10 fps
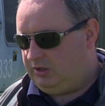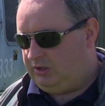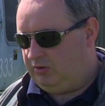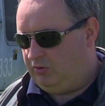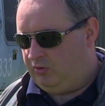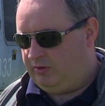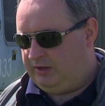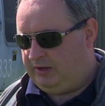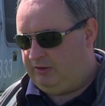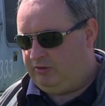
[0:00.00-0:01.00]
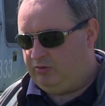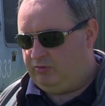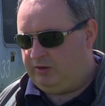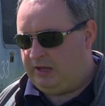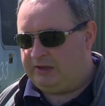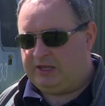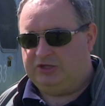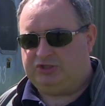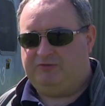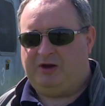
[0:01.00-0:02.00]
you know, or the you know the
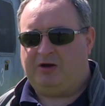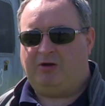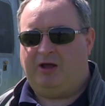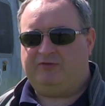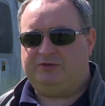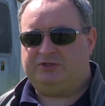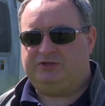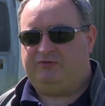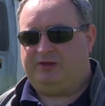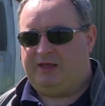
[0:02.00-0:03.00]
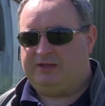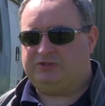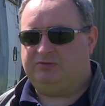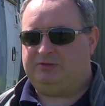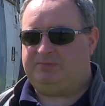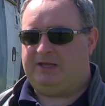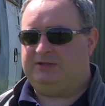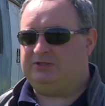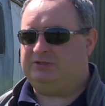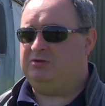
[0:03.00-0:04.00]
allocation of aircraft and stuff like that. So it
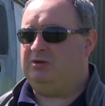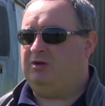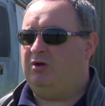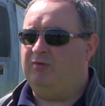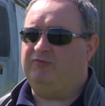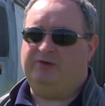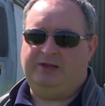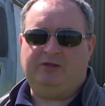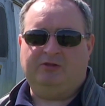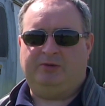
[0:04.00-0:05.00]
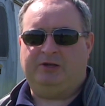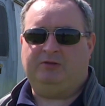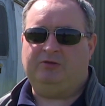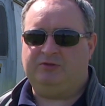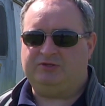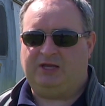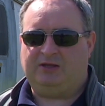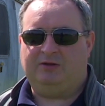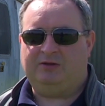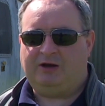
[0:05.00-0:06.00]
depends. I don't. Hopefully they'll bring you know, the
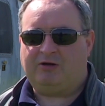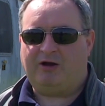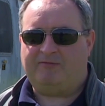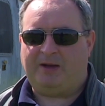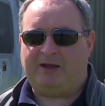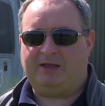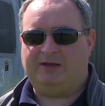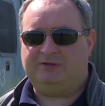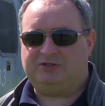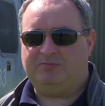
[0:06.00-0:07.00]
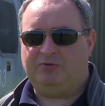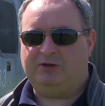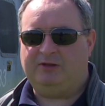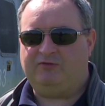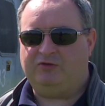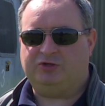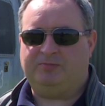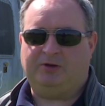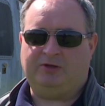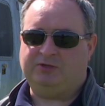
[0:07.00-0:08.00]
second aircraft back in at some point in the future,
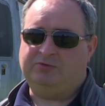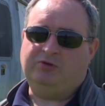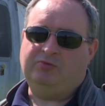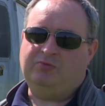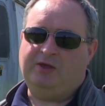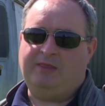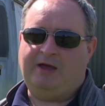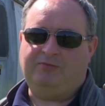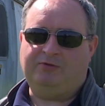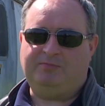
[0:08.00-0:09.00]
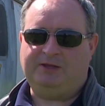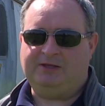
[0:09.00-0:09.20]
but I don't know when that would be.